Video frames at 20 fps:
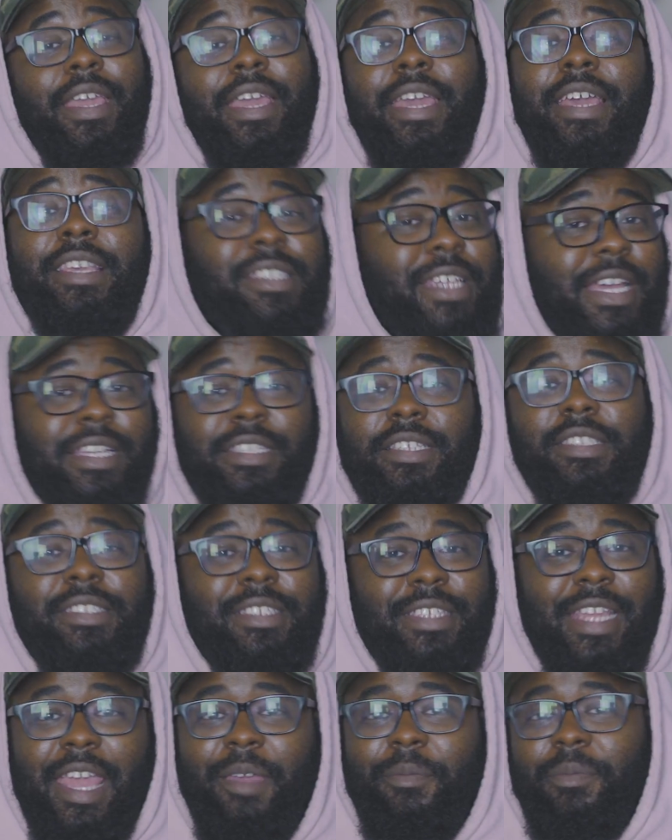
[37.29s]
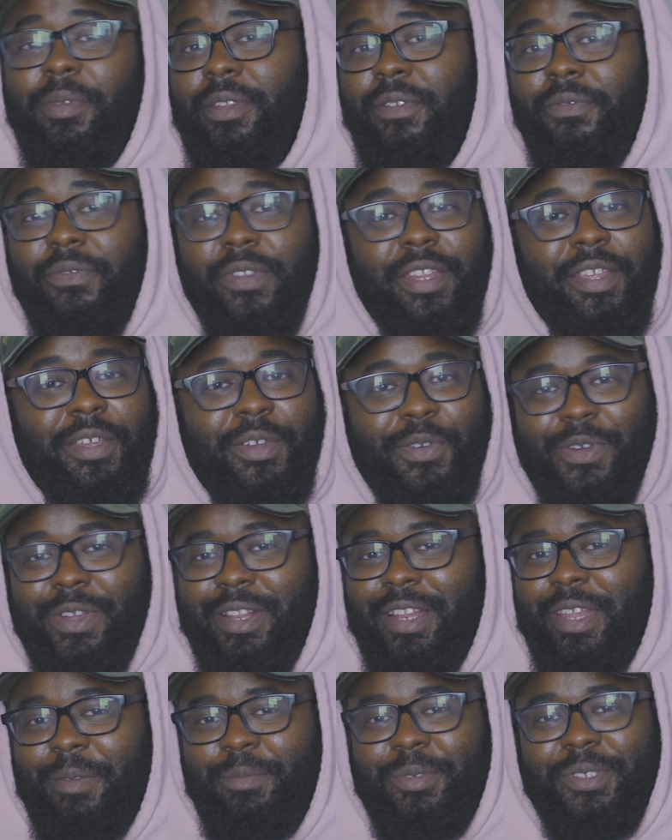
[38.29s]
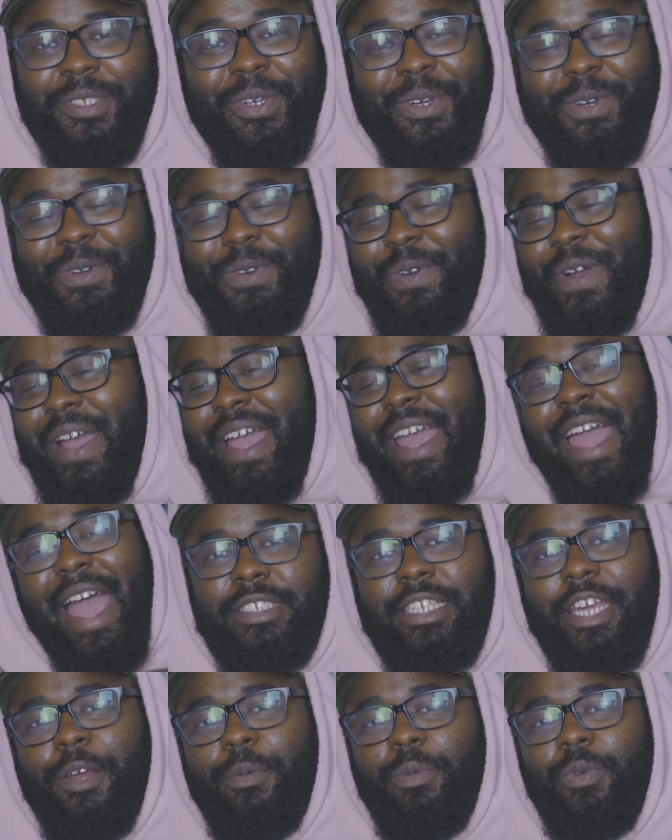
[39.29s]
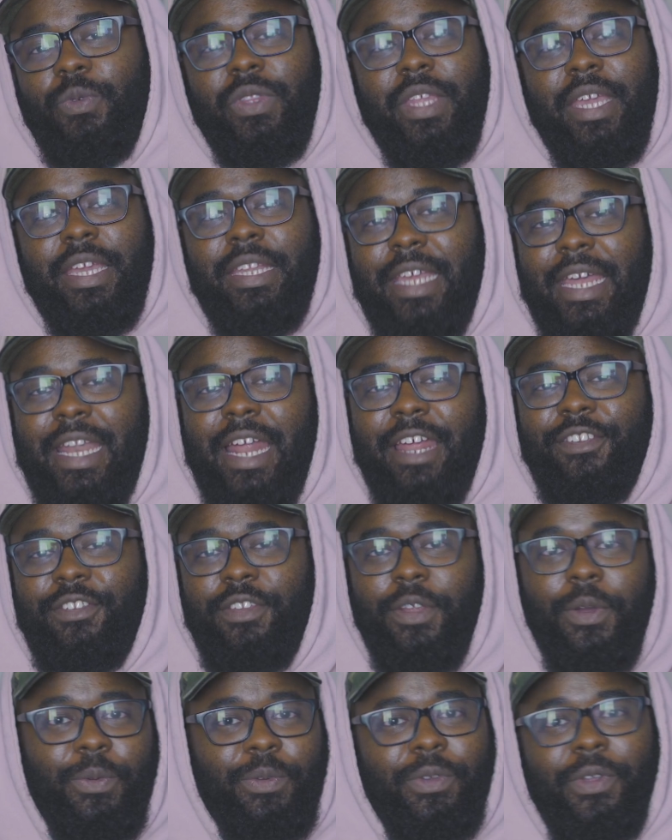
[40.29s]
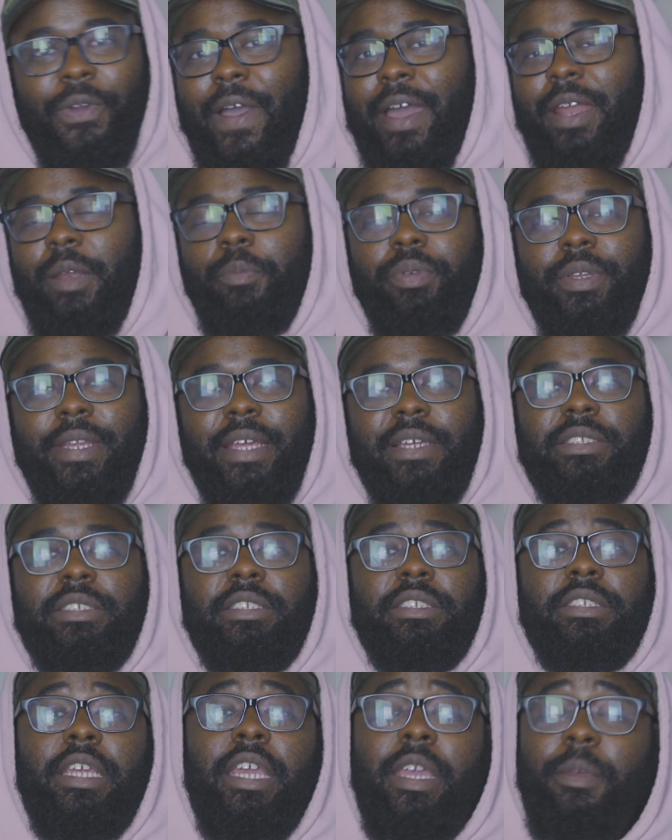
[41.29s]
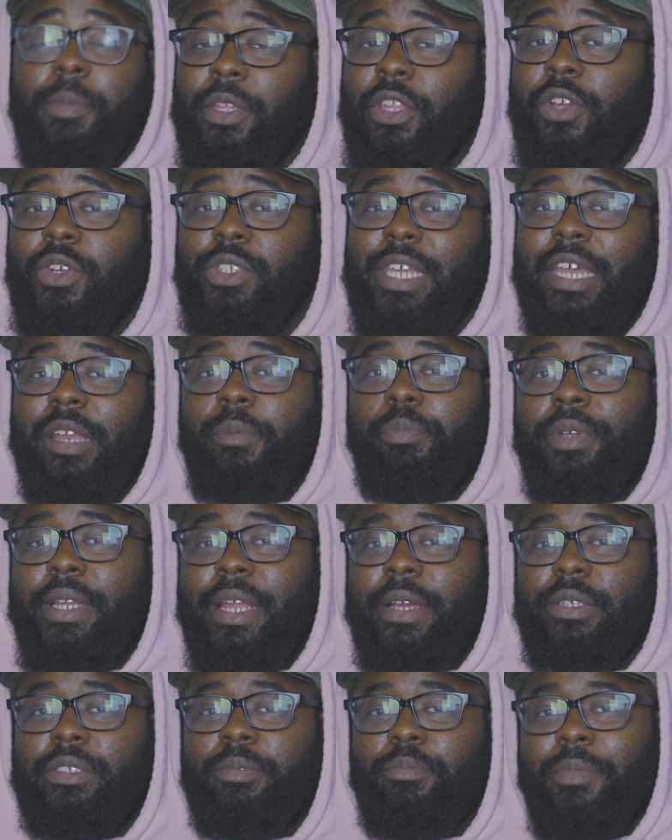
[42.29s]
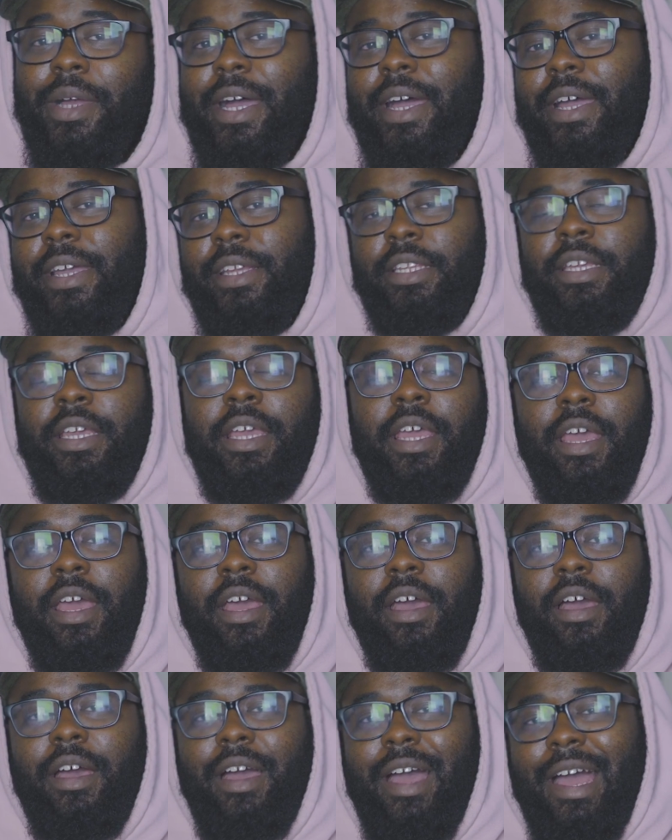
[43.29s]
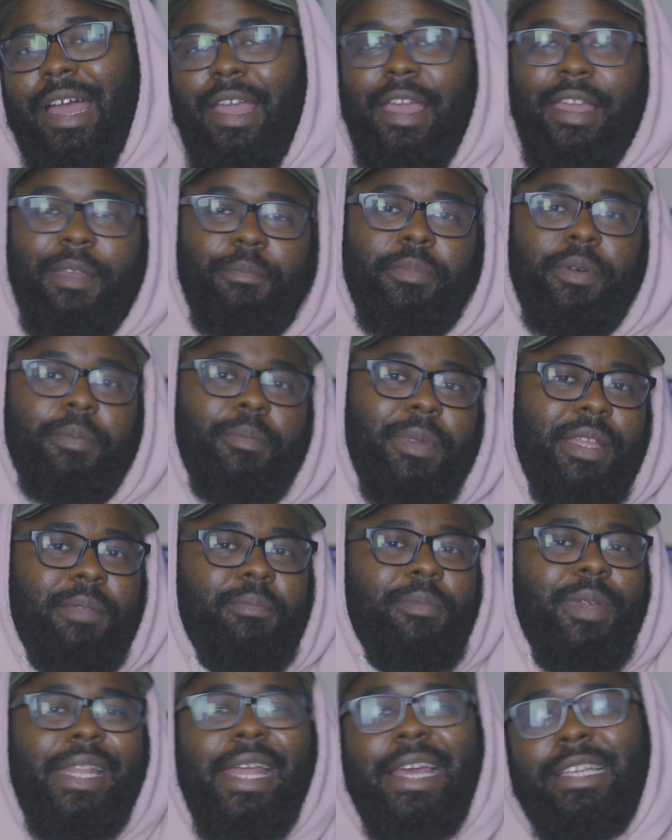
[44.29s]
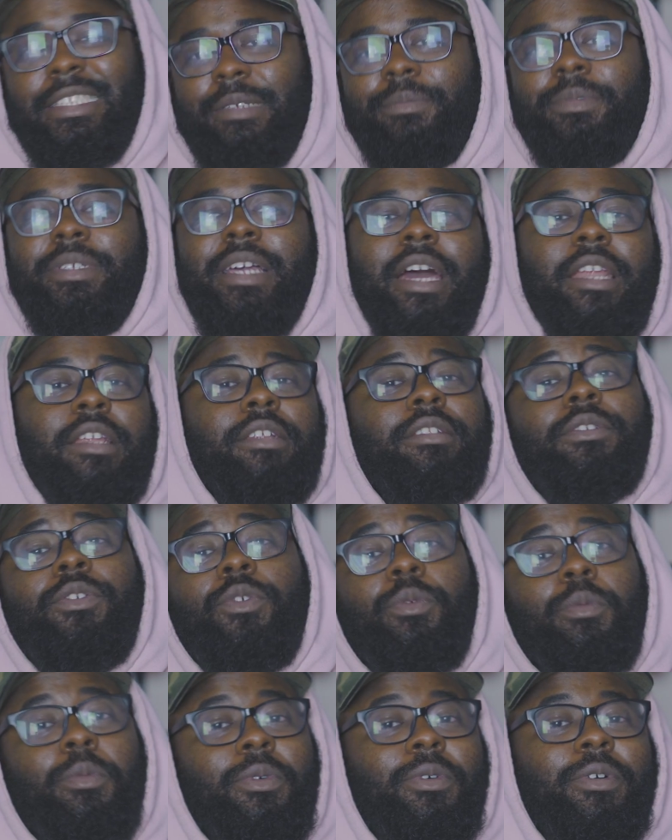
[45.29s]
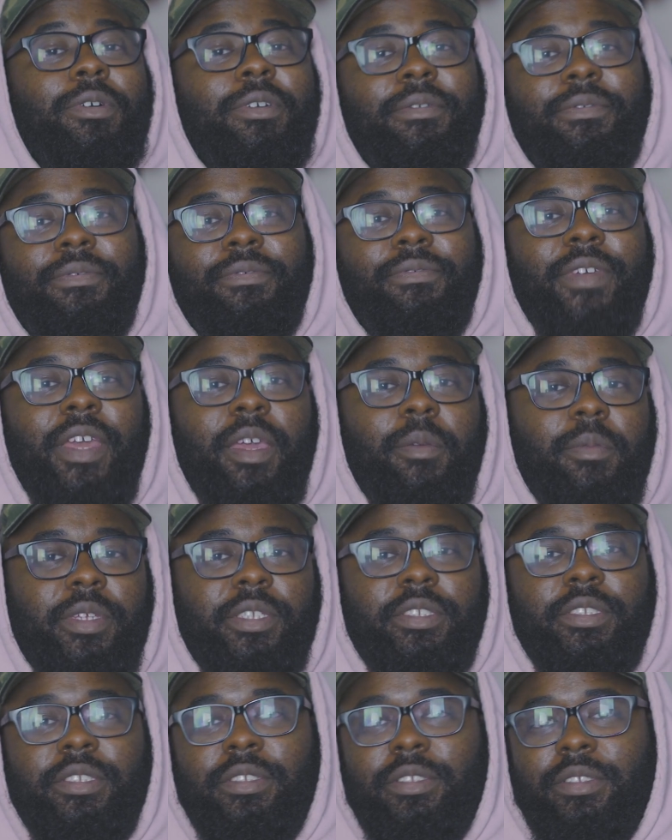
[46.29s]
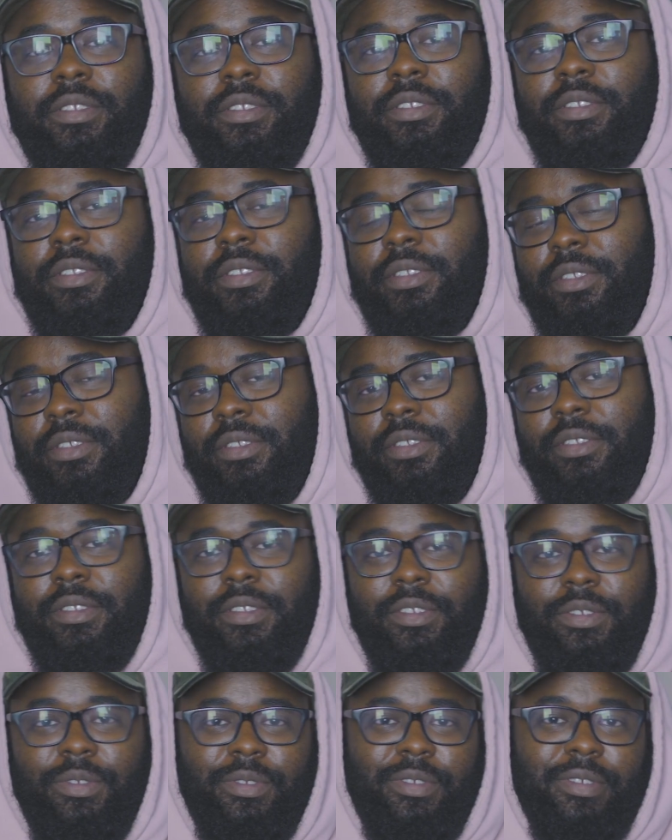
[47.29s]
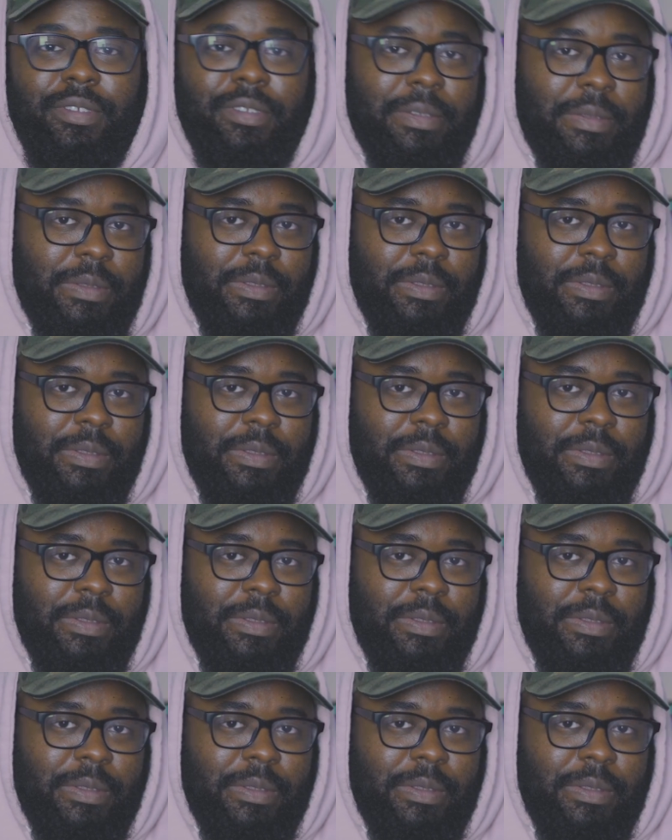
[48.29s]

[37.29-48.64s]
He says his name in a video clip, so terrible thing that I don't know how to pronounce his name. He knows how to pronounce mine, but my last name's kind of a little more famous, you know,